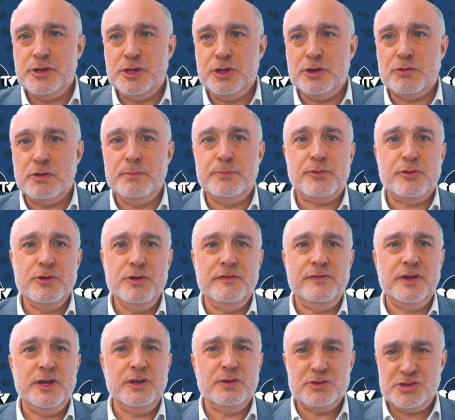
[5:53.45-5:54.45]
that you're
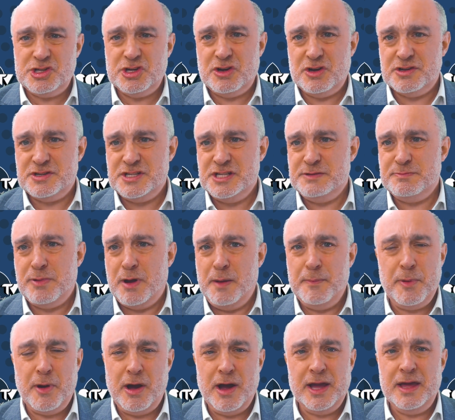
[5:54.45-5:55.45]
improving your chances by
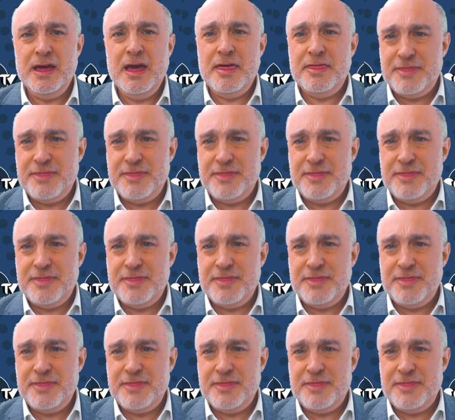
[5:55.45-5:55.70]
buying